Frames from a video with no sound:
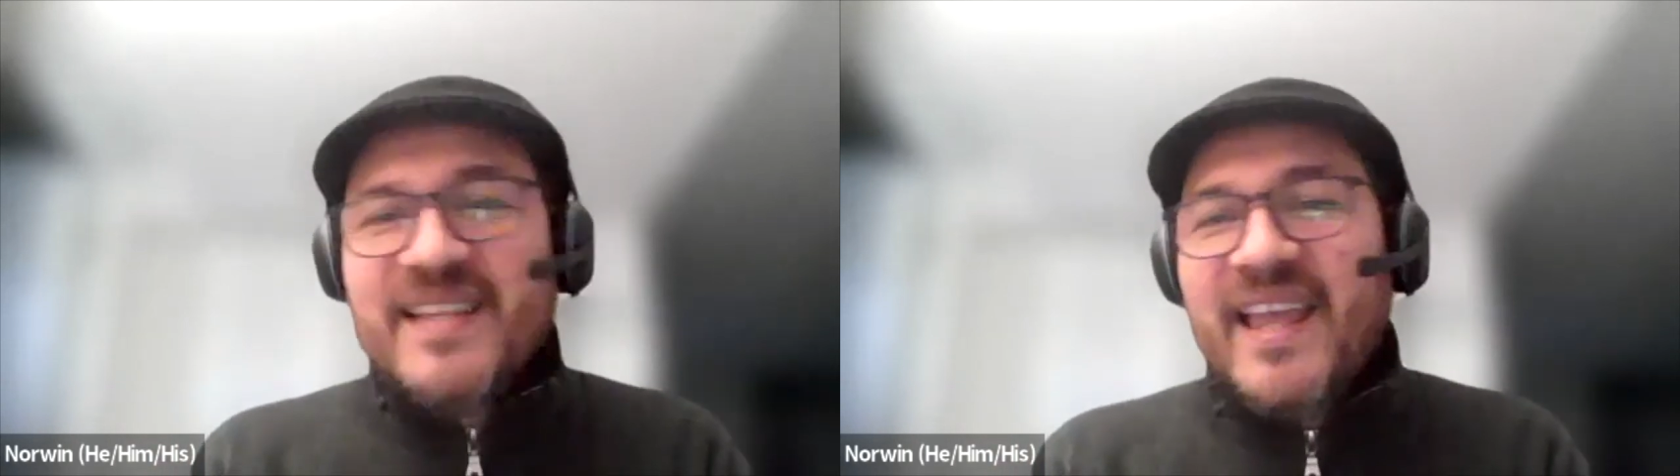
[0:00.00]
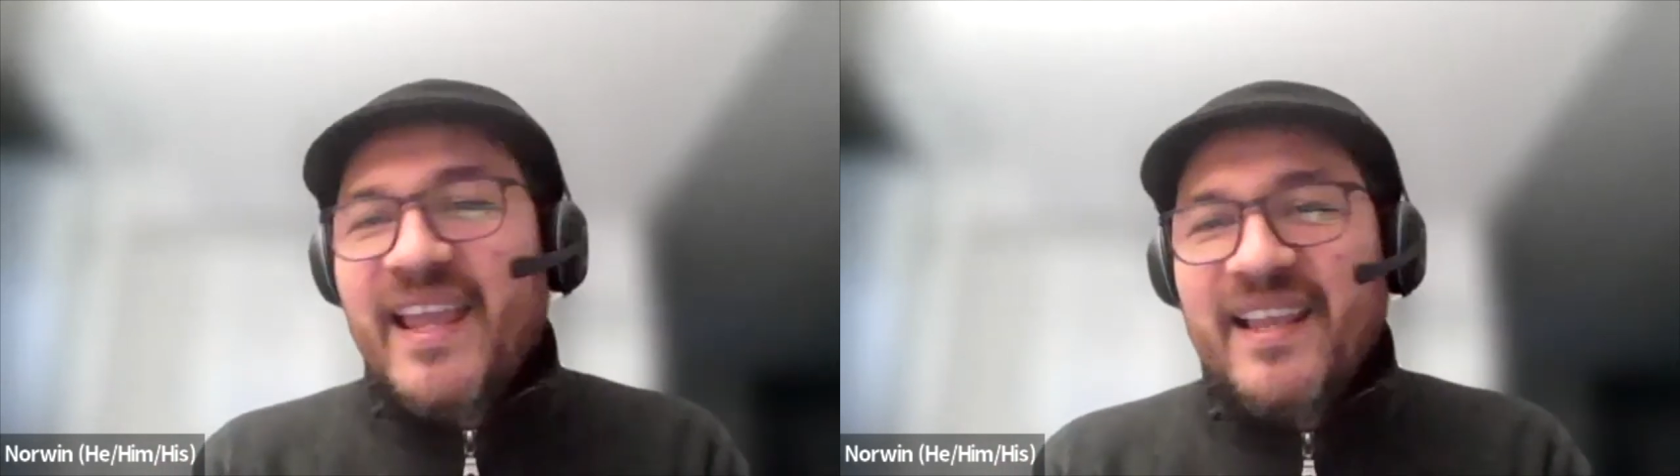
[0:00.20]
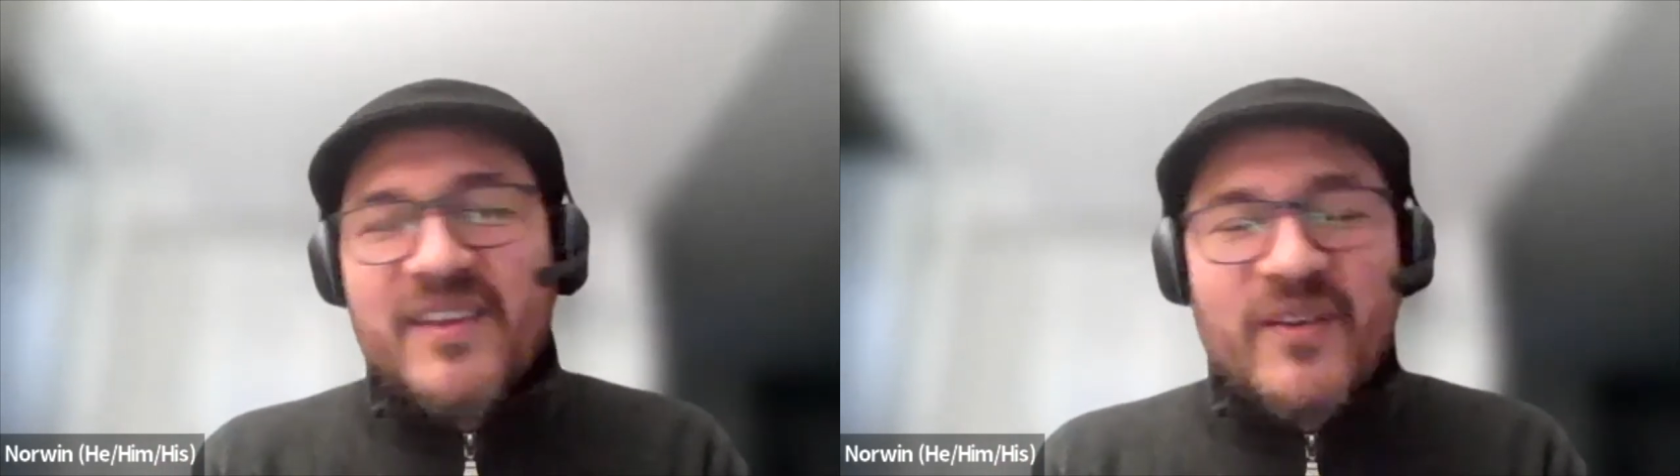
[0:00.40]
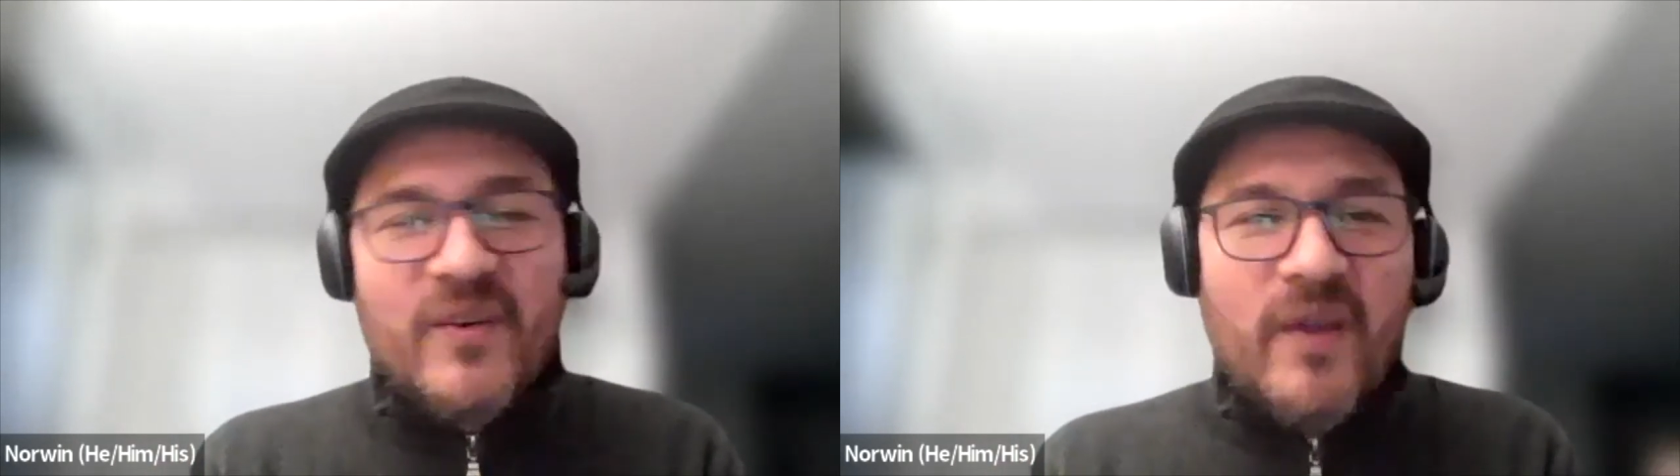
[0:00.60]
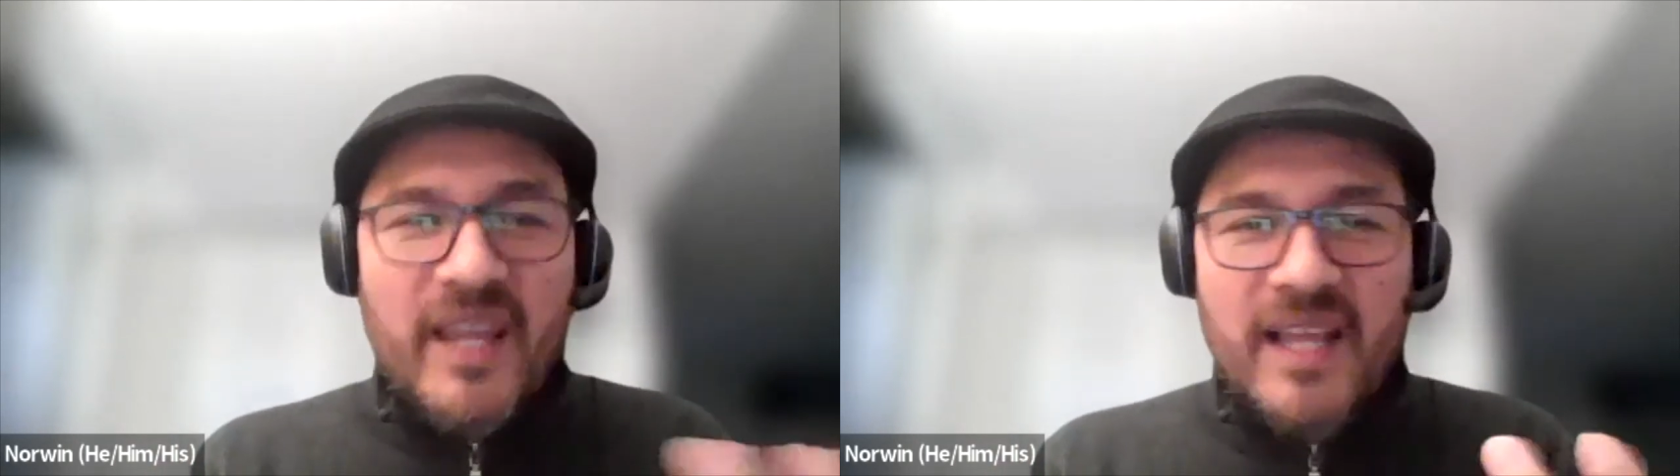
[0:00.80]
like
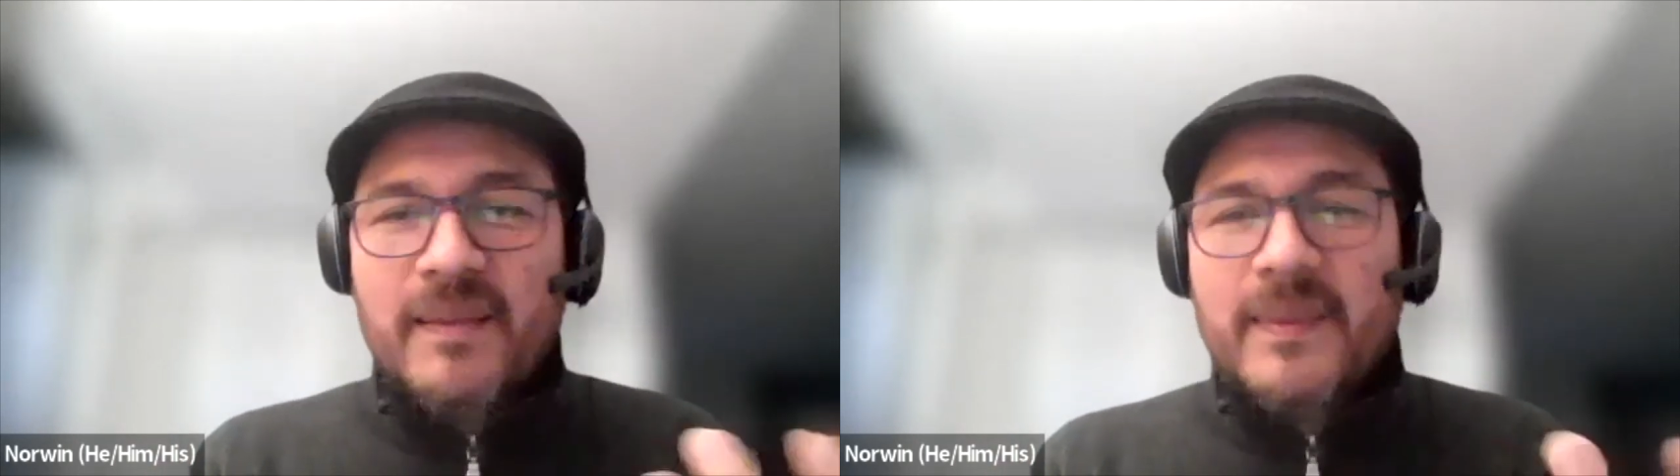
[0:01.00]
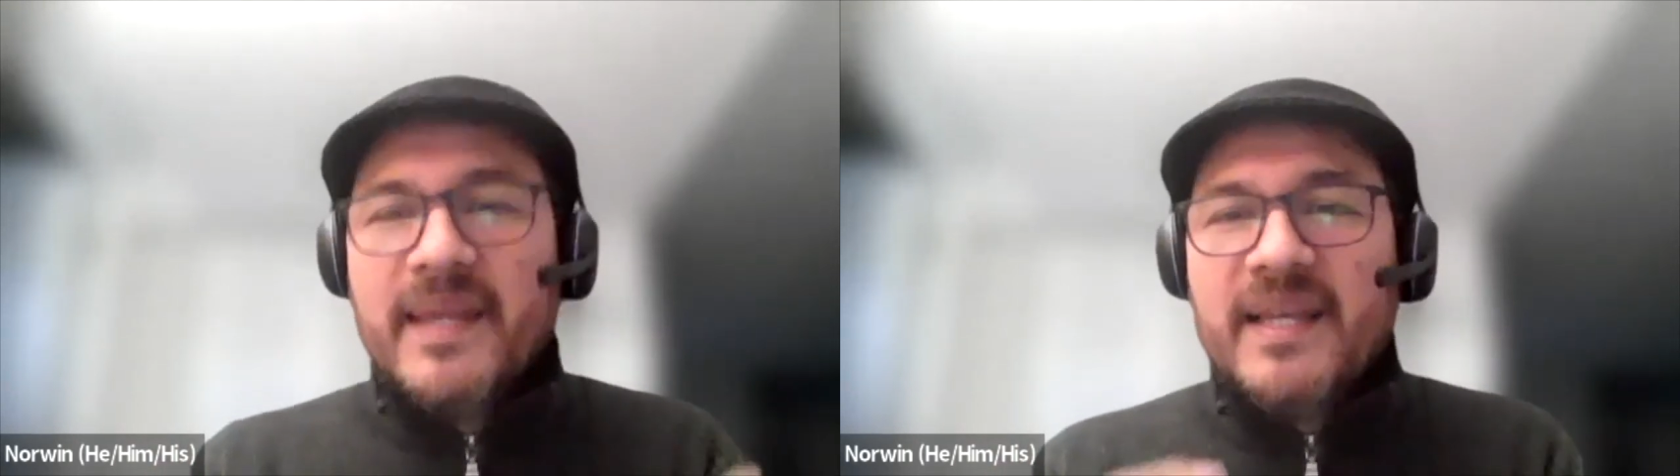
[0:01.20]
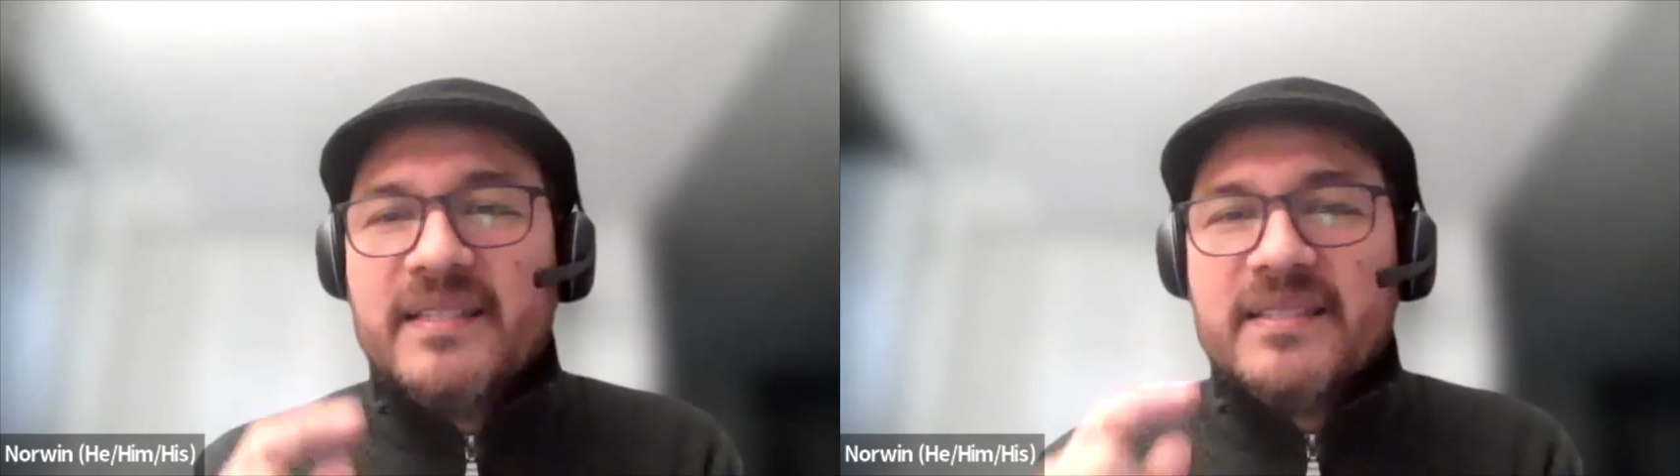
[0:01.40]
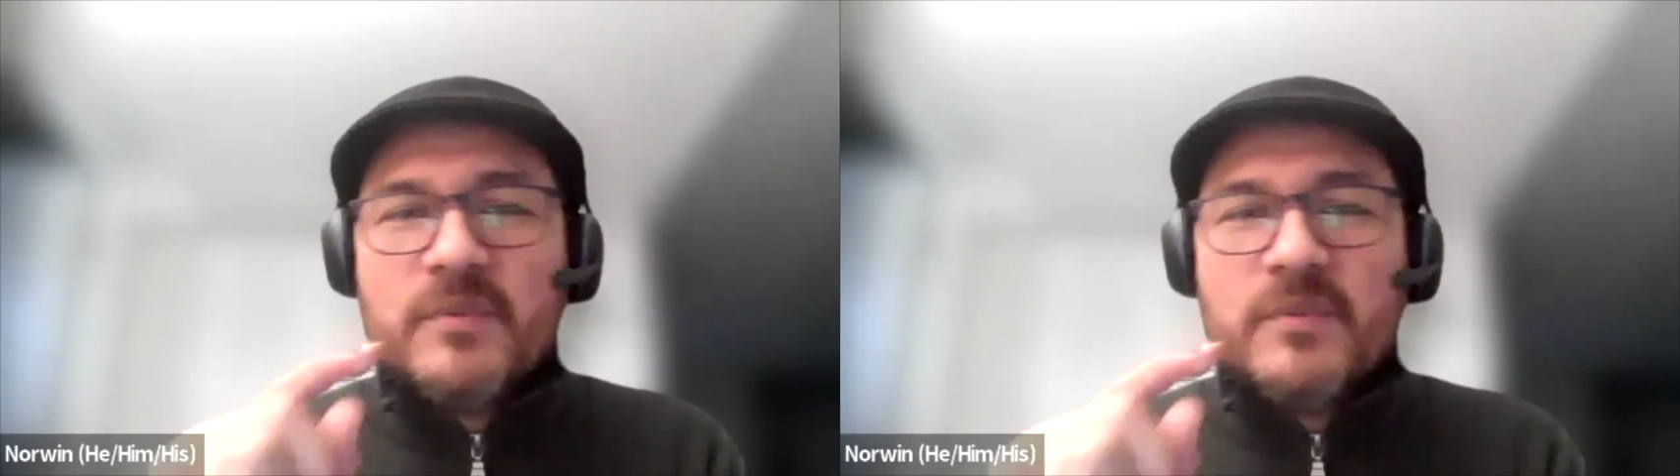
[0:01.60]
help desk.